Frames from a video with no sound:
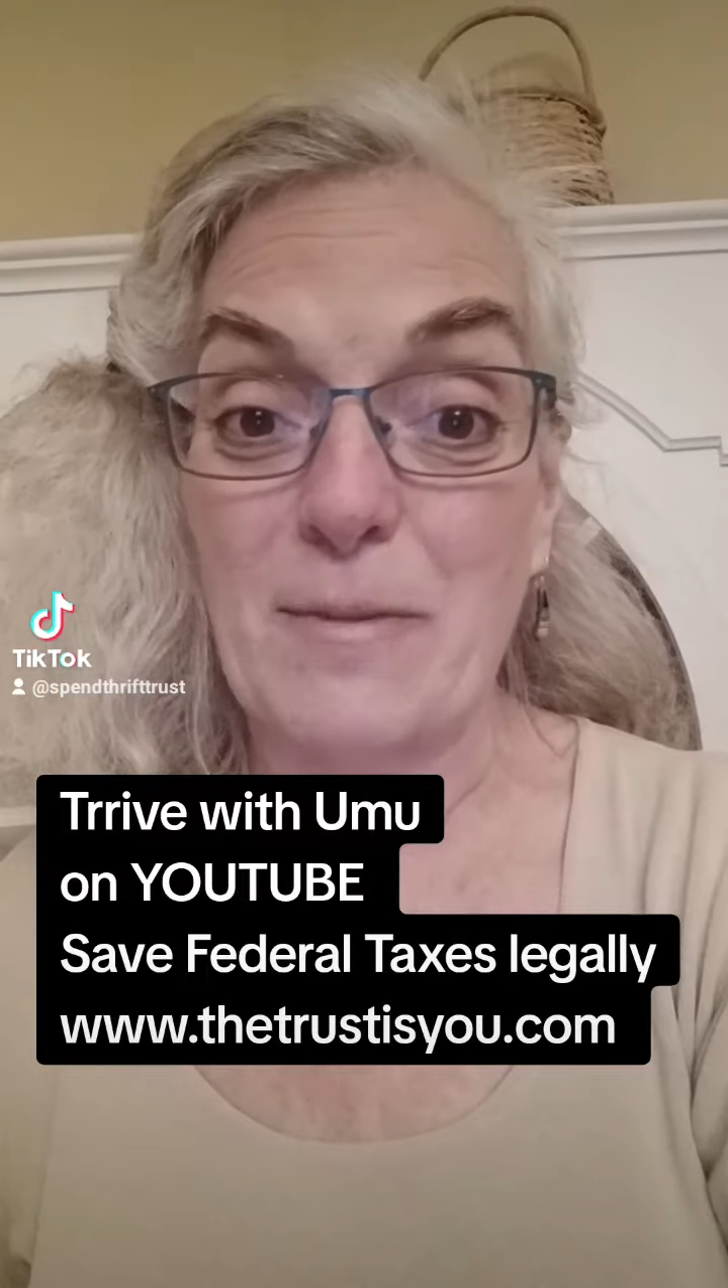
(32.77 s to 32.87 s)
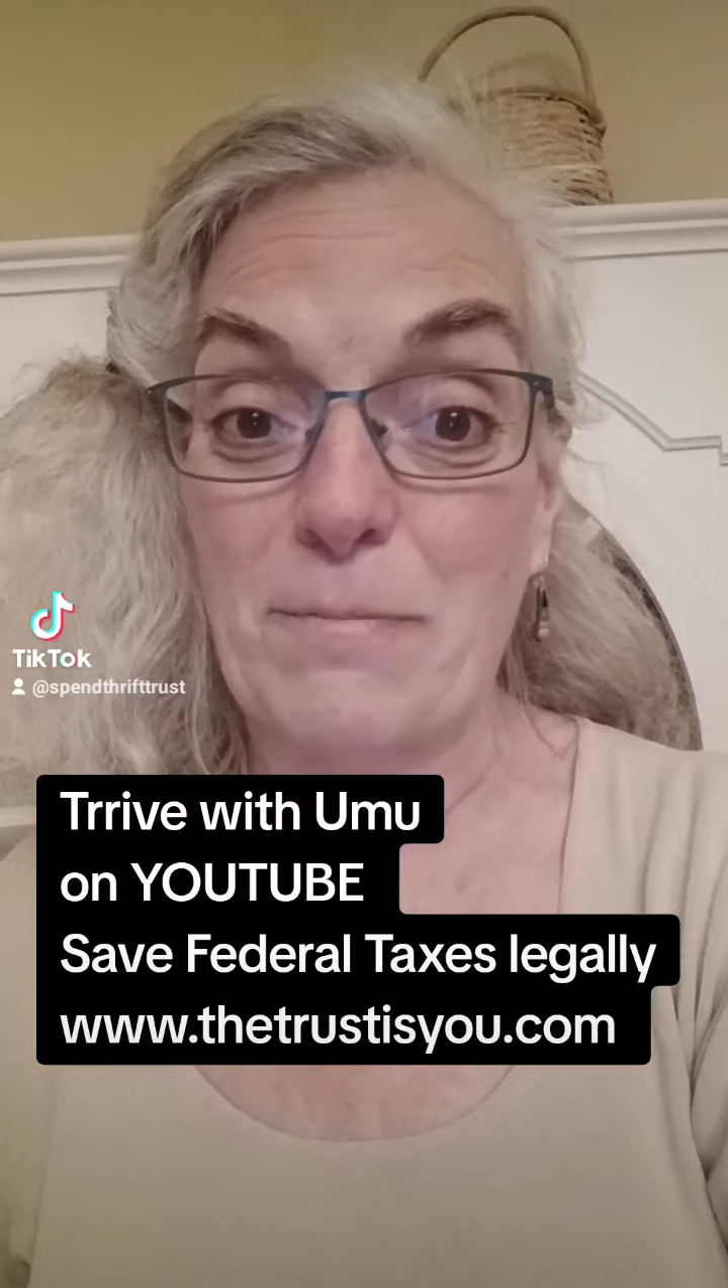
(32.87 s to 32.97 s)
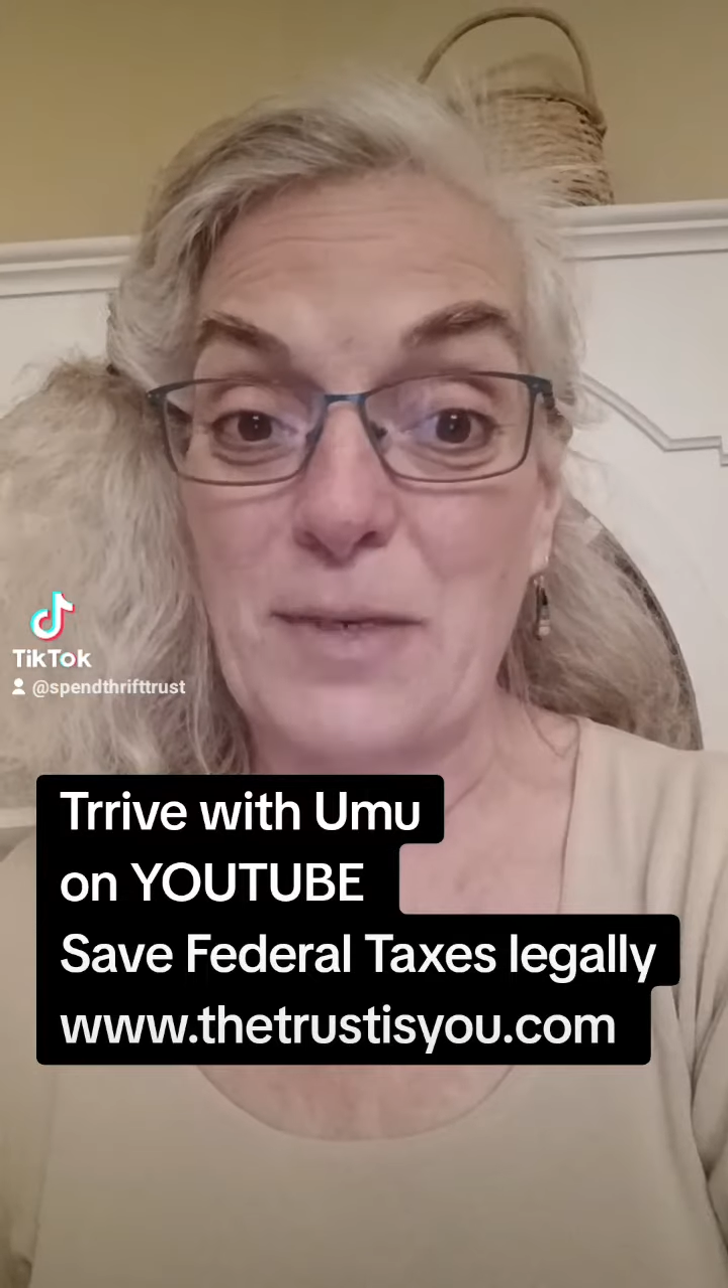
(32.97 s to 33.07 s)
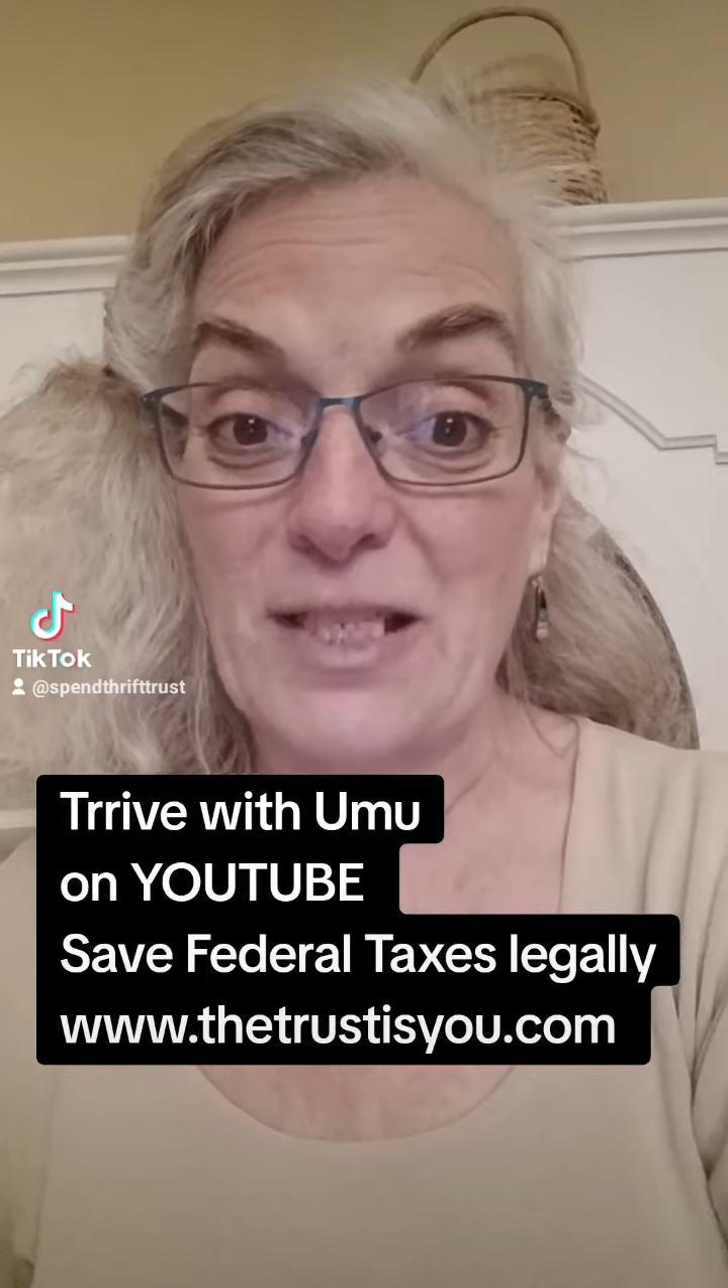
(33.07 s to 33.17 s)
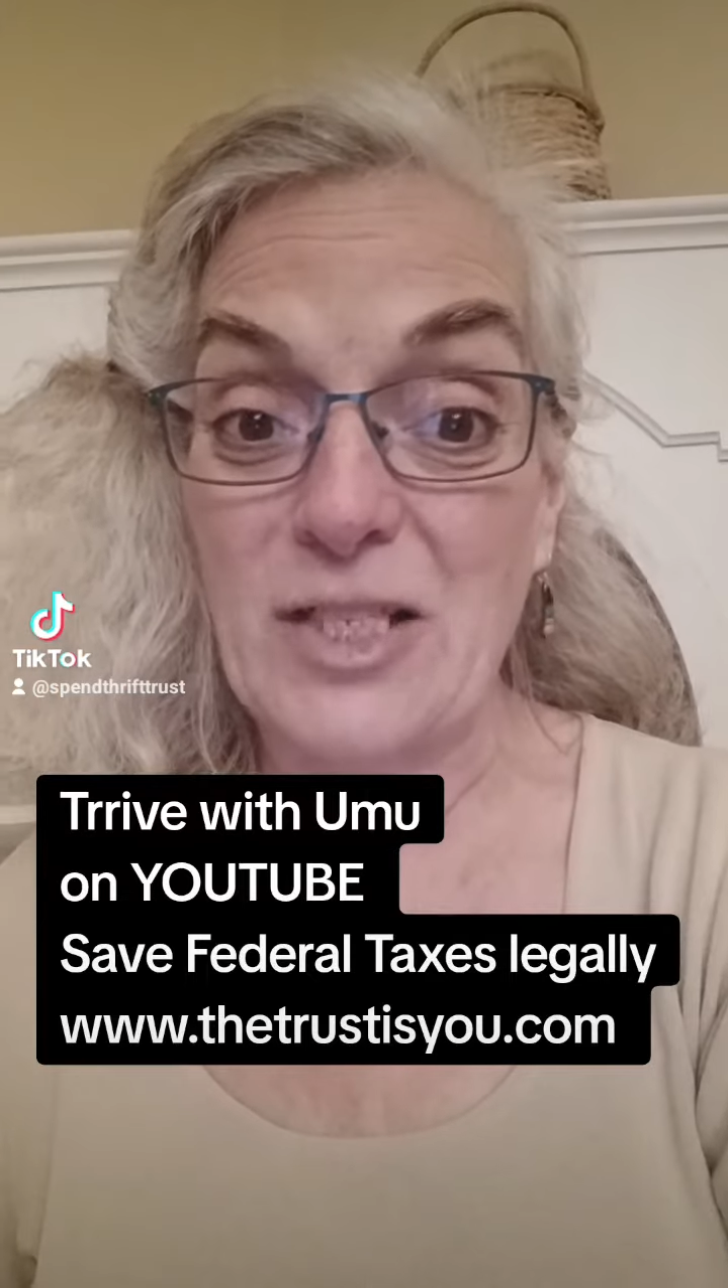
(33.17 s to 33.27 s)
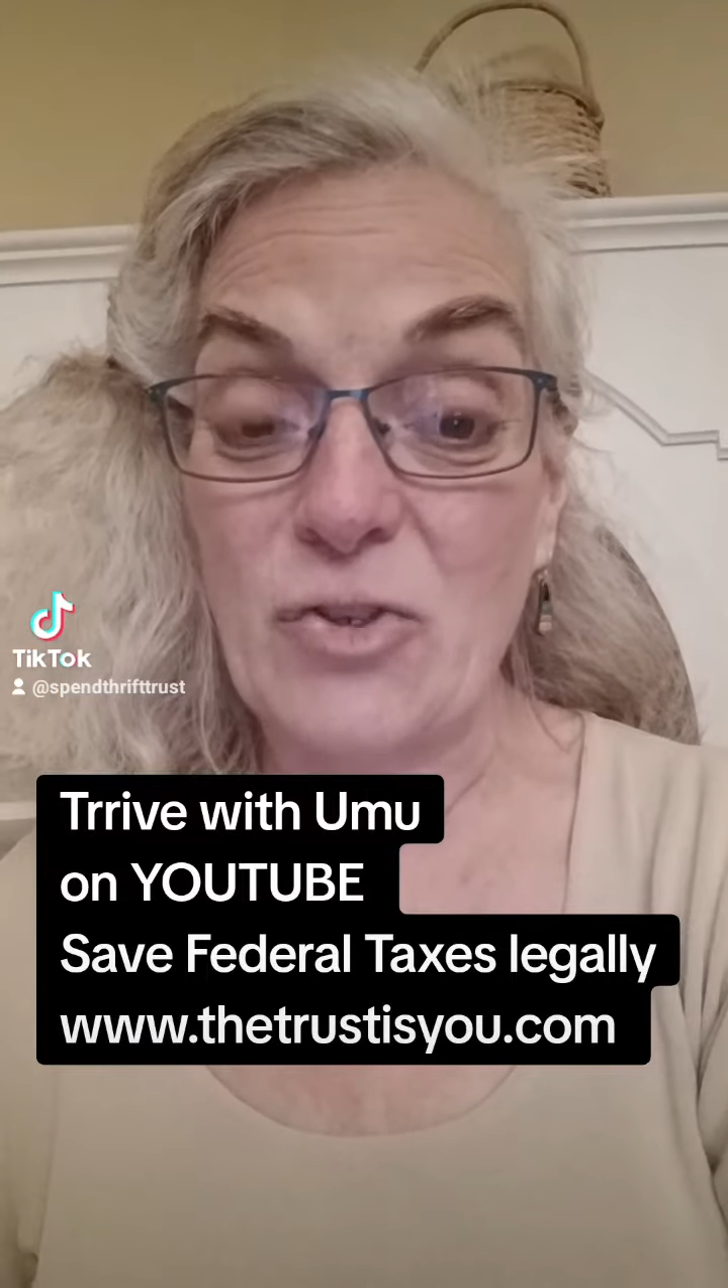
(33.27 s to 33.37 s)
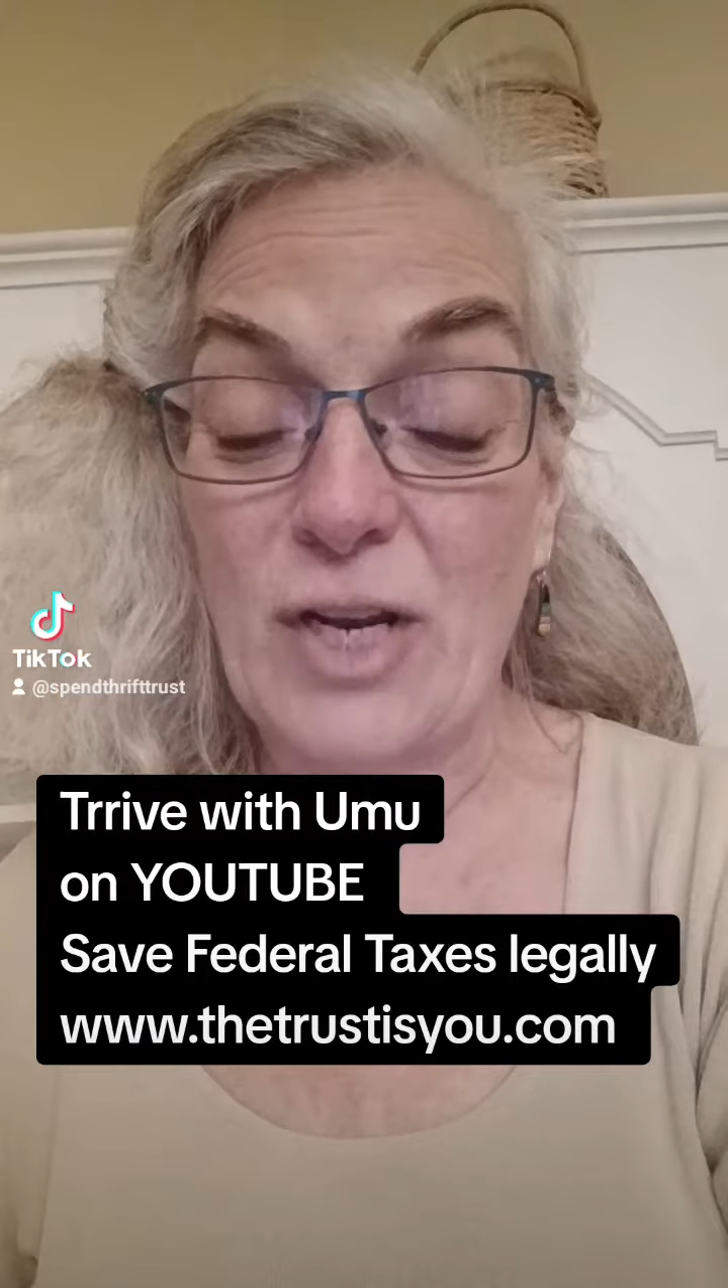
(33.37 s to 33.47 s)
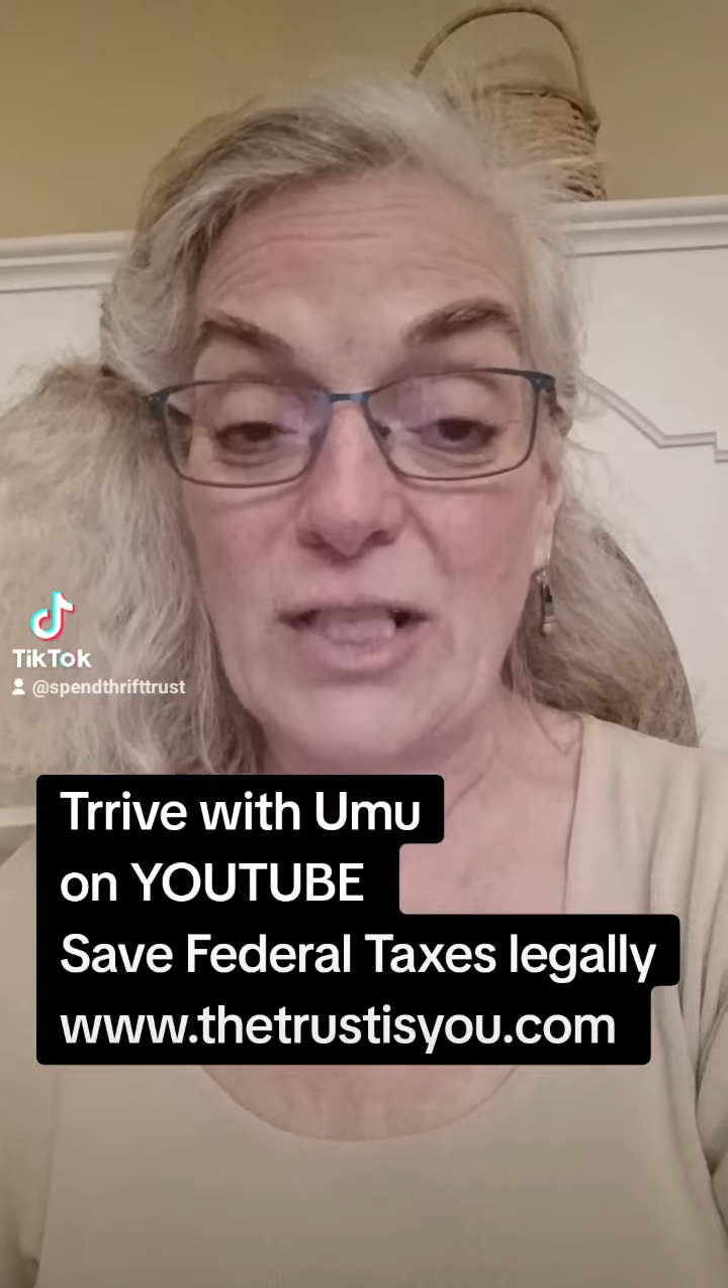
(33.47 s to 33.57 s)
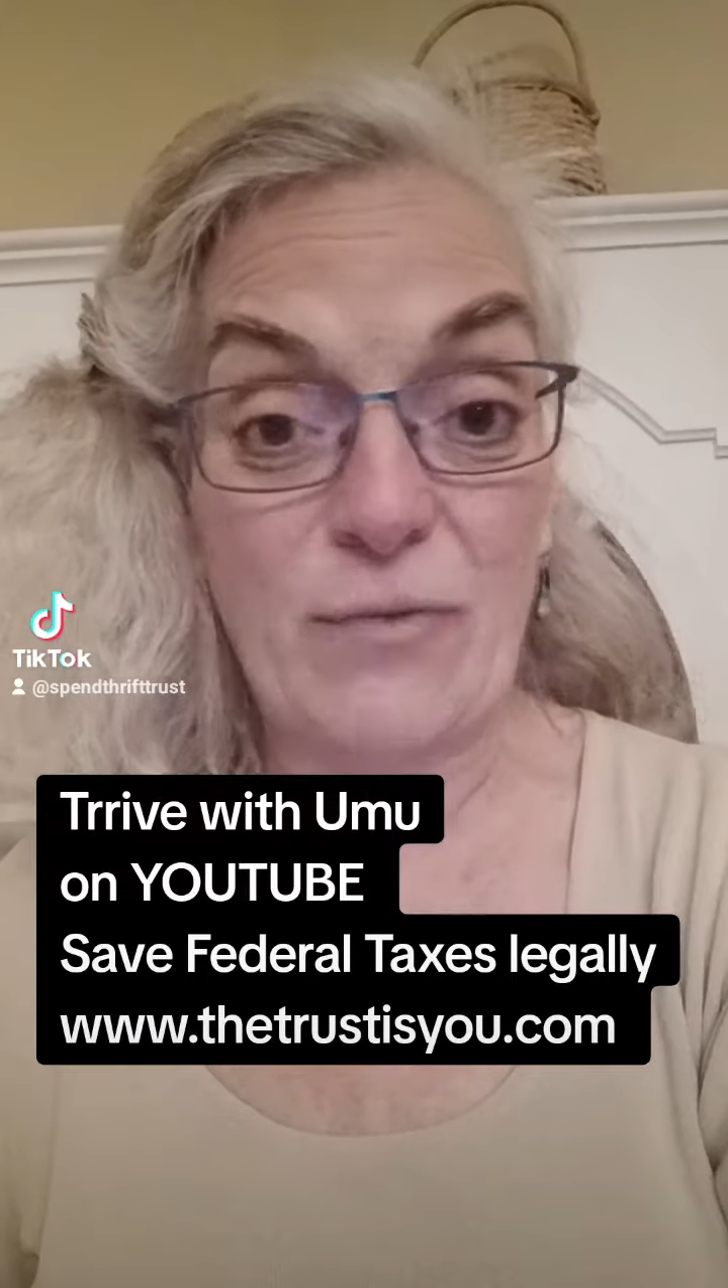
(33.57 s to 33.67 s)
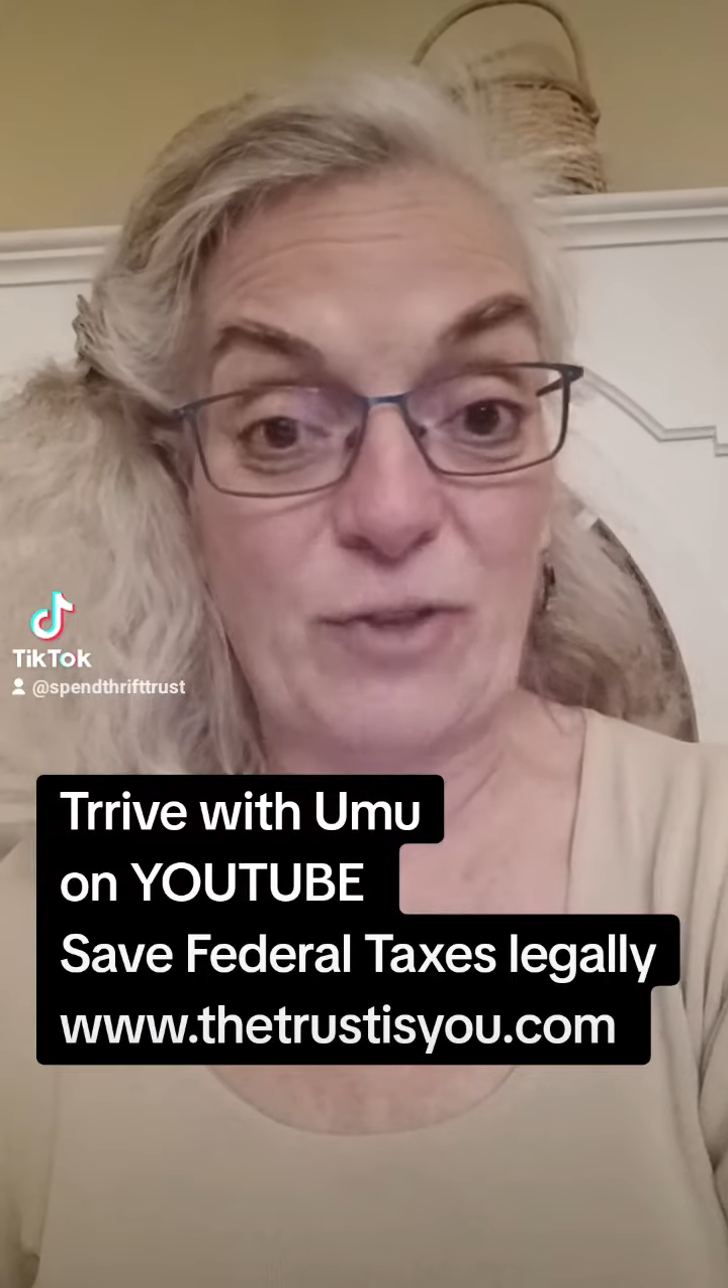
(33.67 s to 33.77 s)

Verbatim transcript: Business Trust